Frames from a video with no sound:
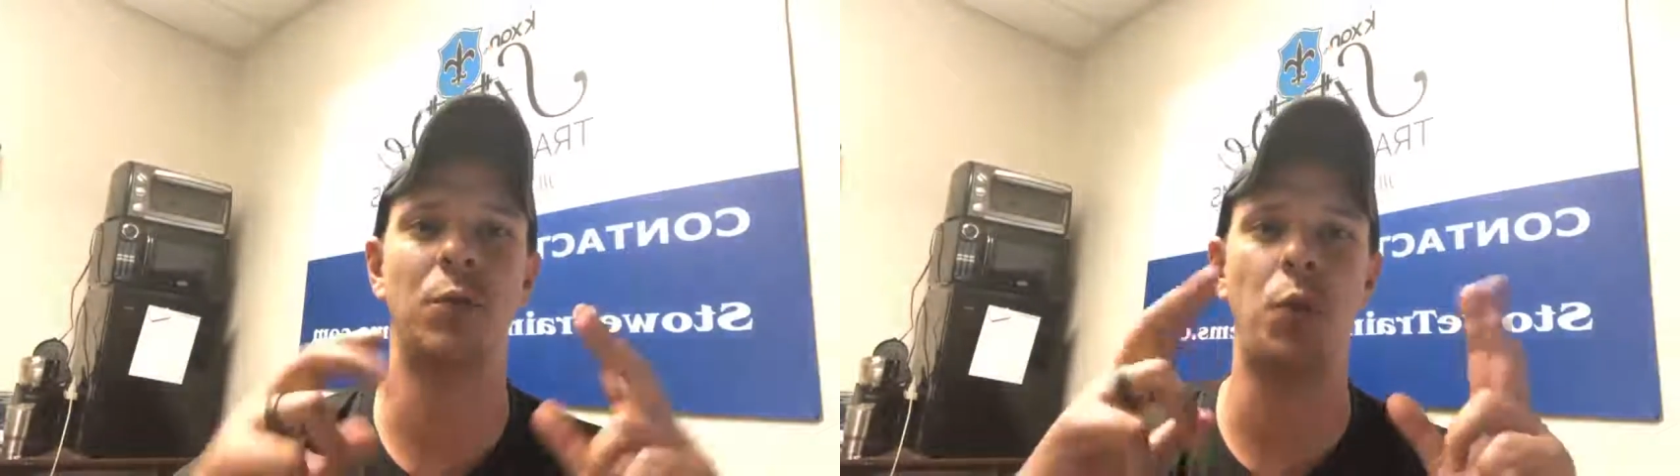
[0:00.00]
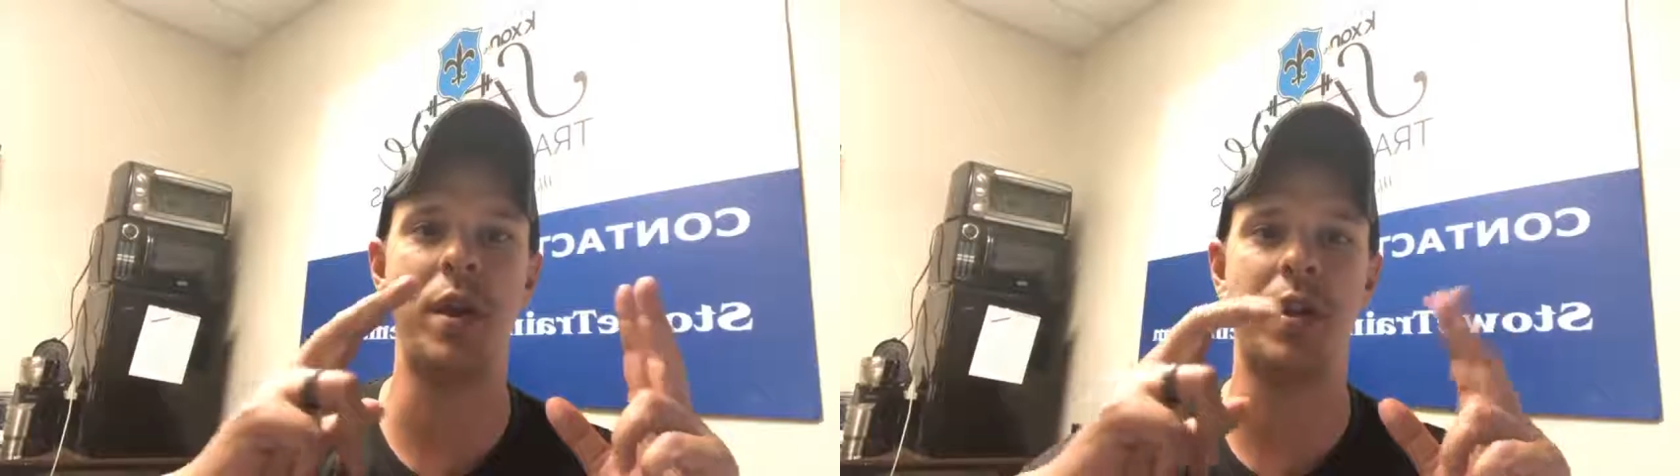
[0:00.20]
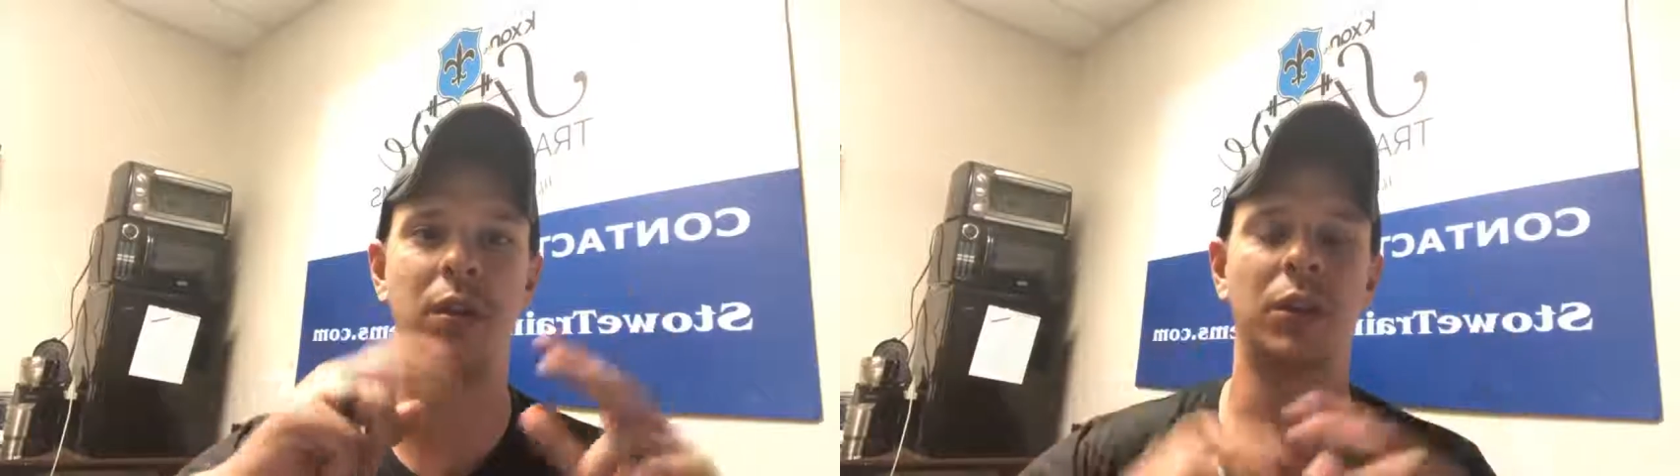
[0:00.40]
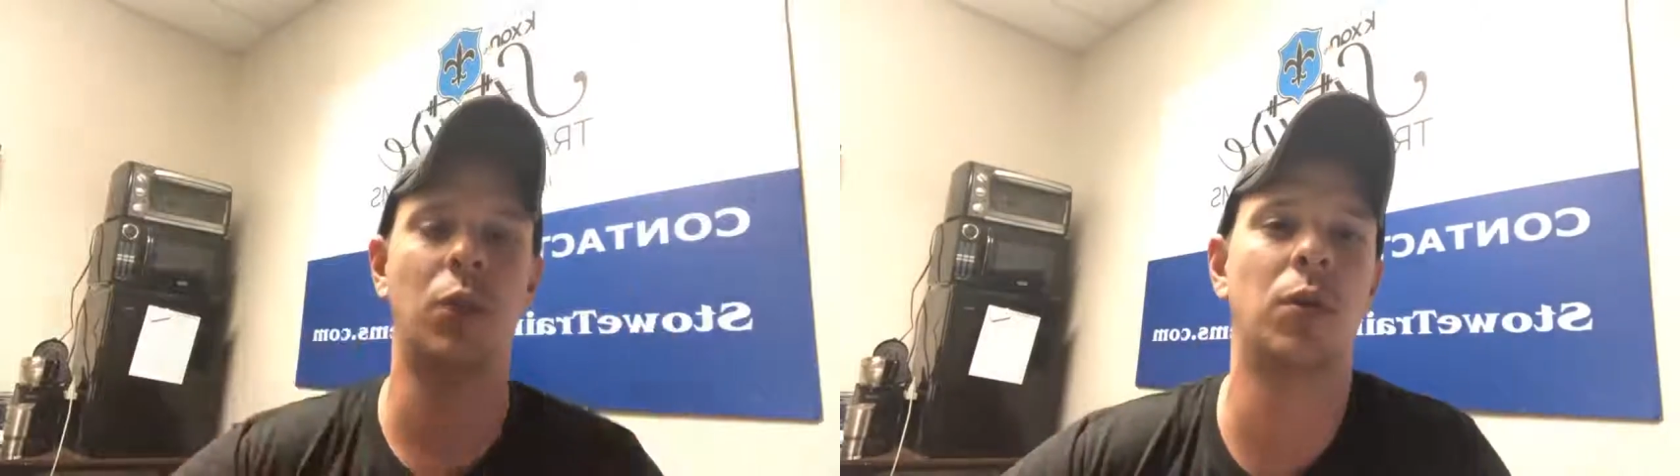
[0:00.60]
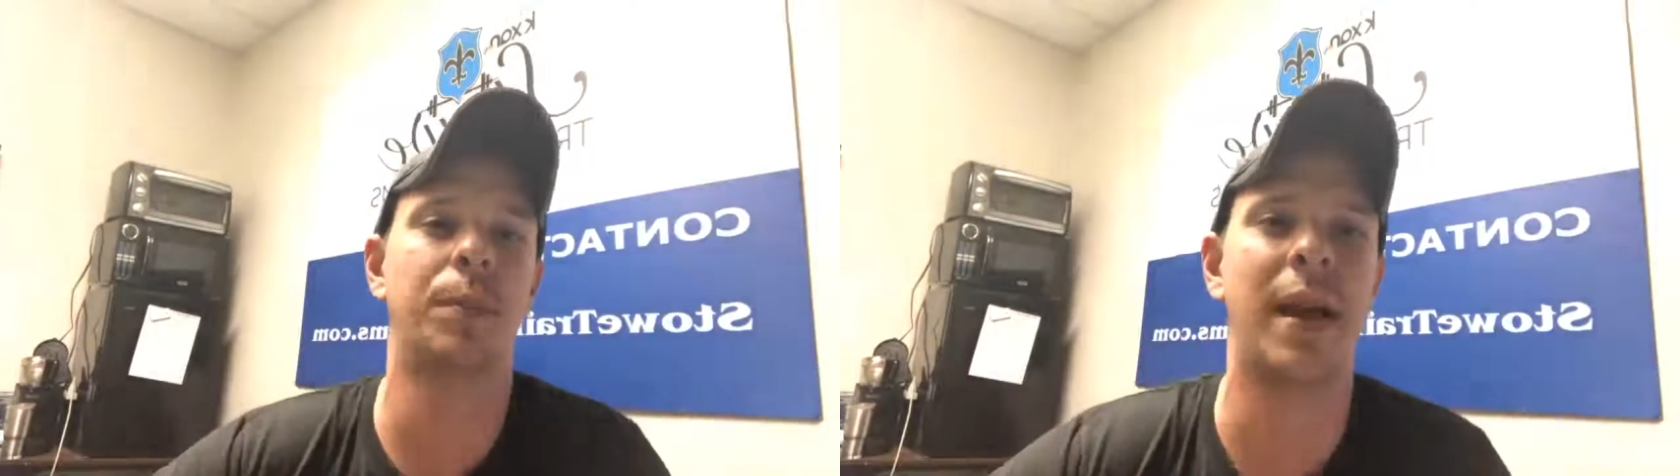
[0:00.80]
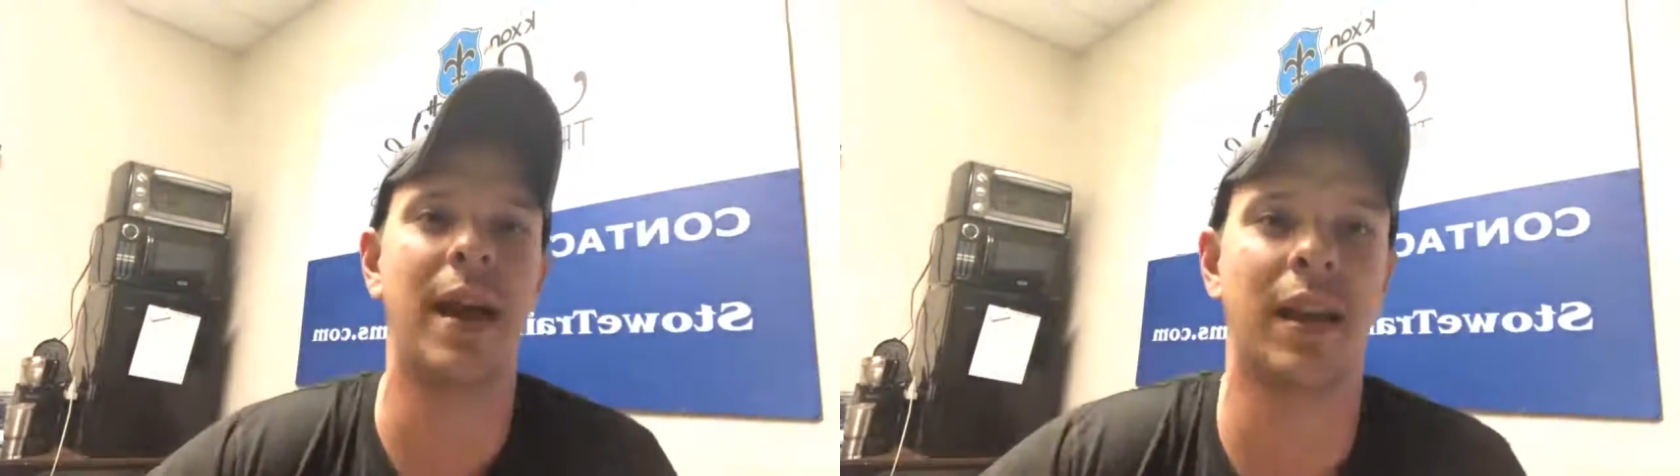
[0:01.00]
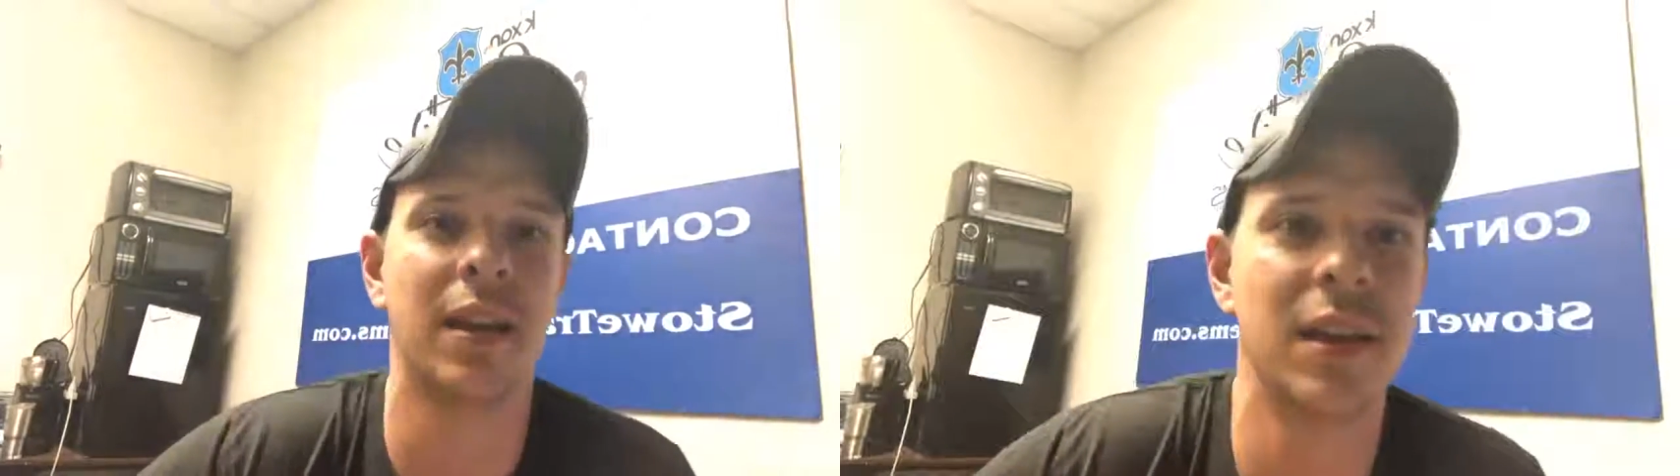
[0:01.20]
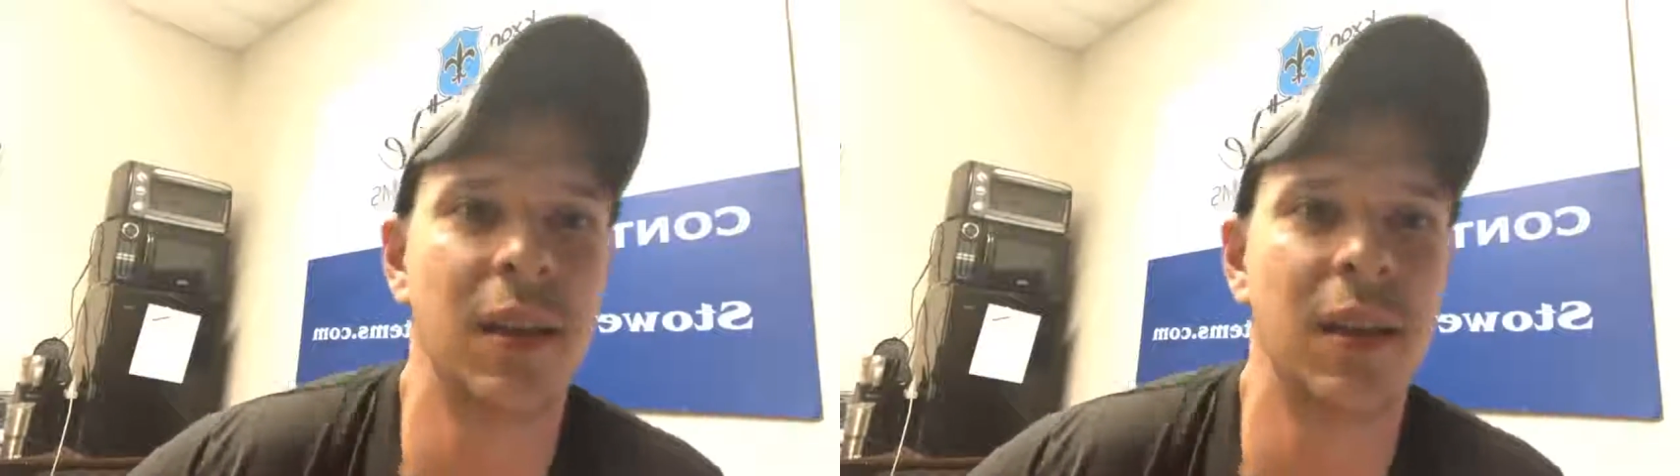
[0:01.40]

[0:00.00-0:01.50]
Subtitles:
weak lower back